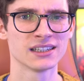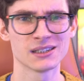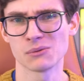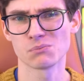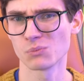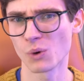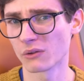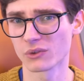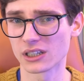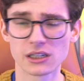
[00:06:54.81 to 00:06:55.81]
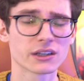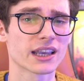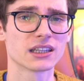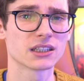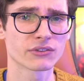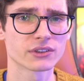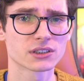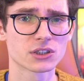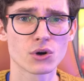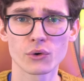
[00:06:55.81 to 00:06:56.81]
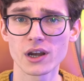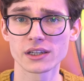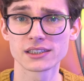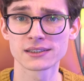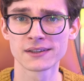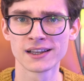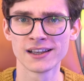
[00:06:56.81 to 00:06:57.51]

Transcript: it won't really look any different to your eyes.